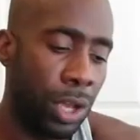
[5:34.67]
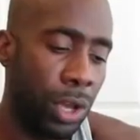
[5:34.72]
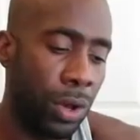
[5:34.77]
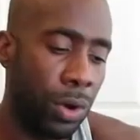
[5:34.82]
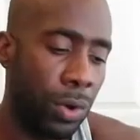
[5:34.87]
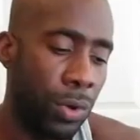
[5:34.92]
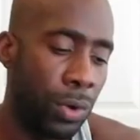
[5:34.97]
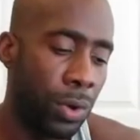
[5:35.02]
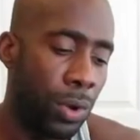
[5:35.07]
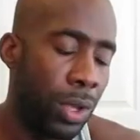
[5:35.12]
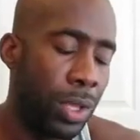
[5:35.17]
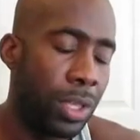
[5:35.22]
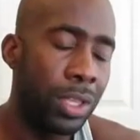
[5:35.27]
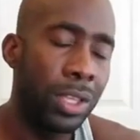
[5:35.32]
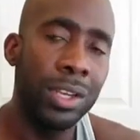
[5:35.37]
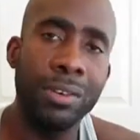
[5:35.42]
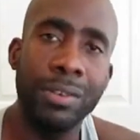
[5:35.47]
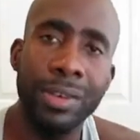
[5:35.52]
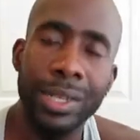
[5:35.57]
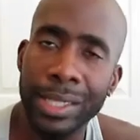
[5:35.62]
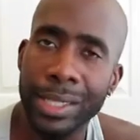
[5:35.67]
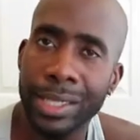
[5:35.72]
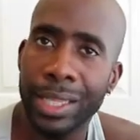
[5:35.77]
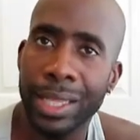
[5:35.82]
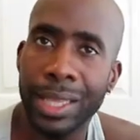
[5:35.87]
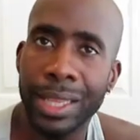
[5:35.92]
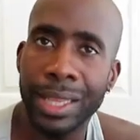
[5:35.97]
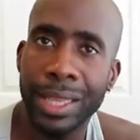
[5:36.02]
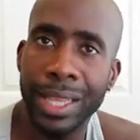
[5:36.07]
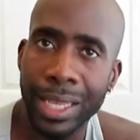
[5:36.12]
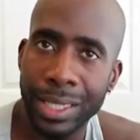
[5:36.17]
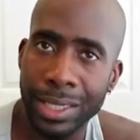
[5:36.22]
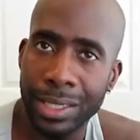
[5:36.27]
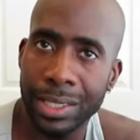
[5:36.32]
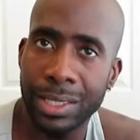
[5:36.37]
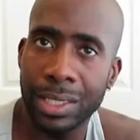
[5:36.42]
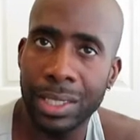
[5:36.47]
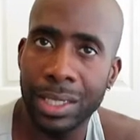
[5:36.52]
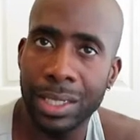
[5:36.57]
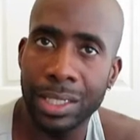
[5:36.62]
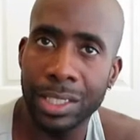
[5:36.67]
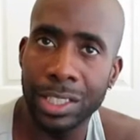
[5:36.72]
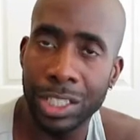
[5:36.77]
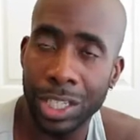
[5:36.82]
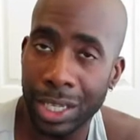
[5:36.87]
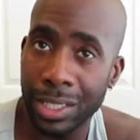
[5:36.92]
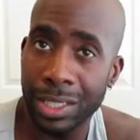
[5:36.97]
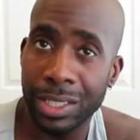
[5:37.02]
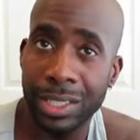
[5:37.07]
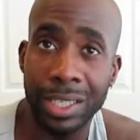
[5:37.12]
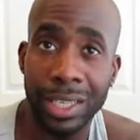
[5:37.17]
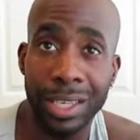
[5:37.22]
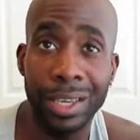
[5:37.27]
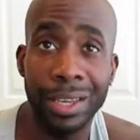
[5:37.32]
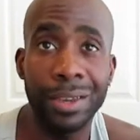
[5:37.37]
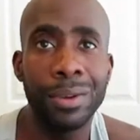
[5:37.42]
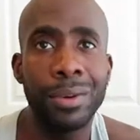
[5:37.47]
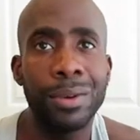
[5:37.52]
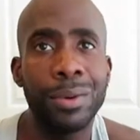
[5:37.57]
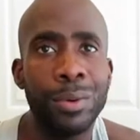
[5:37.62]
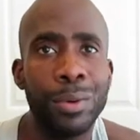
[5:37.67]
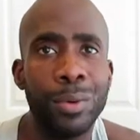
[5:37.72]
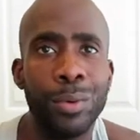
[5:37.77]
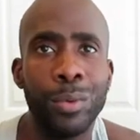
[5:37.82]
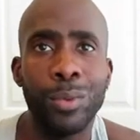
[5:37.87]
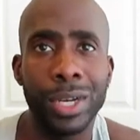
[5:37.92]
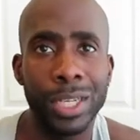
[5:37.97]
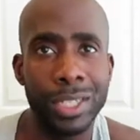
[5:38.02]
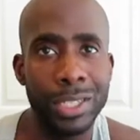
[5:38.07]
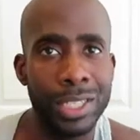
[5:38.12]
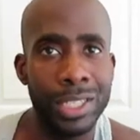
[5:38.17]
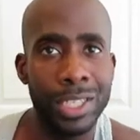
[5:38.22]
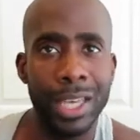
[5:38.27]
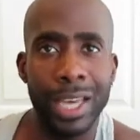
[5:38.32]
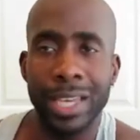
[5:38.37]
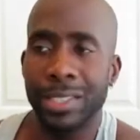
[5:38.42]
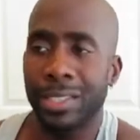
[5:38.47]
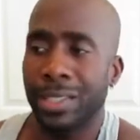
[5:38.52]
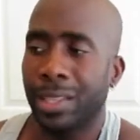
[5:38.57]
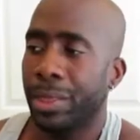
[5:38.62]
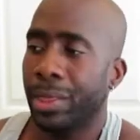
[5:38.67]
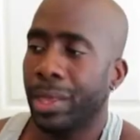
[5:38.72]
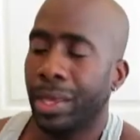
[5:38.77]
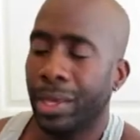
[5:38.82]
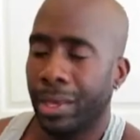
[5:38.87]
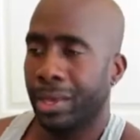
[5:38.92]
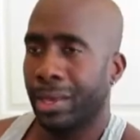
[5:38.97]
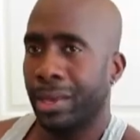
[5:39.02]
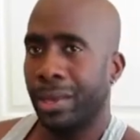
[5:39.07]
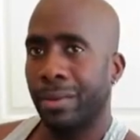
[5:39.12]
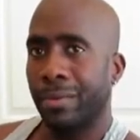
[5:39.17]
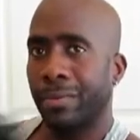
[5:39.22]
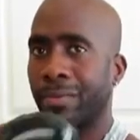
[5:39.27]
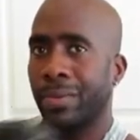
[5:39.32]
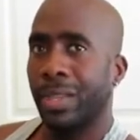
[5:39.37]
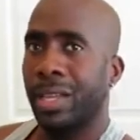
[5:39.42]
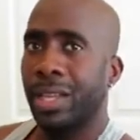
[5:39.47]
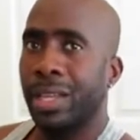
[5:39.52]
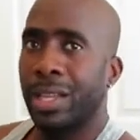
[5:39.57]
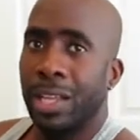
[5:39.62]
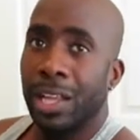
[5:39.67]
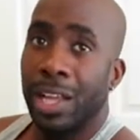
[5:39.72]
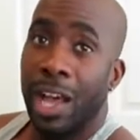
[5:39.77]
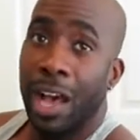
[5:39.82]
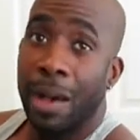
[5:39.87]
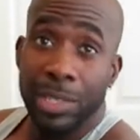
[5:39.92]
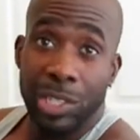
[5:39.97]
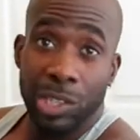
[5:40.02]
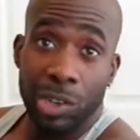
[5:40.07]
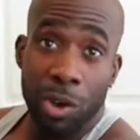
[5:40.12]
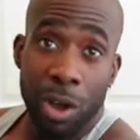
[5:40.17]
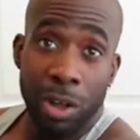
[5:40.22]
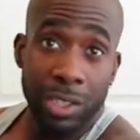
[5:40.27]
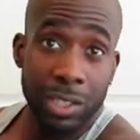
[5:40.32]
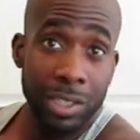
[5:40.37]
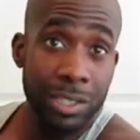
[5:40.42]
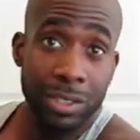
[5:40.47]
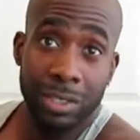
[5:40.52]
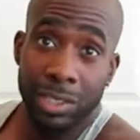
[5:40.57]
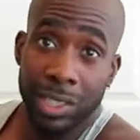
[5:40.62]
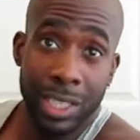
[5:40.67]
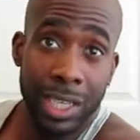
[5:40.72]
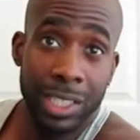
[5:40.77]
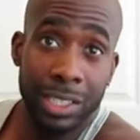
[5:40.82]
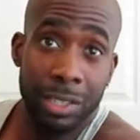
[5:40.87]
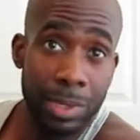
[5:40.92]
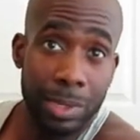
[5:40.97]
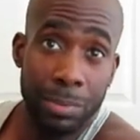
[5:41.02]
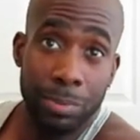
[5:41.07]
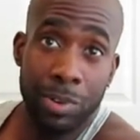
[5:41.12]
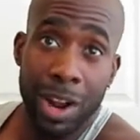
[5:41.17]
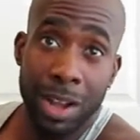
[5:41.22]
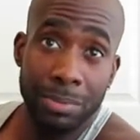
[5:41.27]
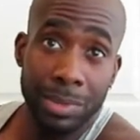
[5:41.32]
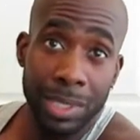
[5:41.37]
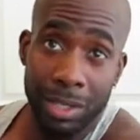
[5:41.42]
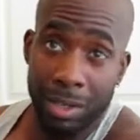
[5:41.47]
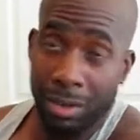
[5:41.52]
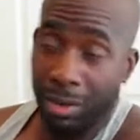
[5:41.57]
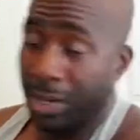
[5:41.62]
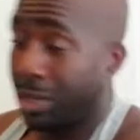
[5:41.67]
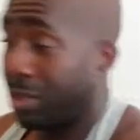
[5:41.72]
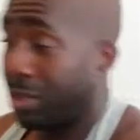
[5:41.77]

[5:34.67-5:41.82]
So, you know what? Let's just see what she has to think. I'm gonna call her. She hasn't been prompted or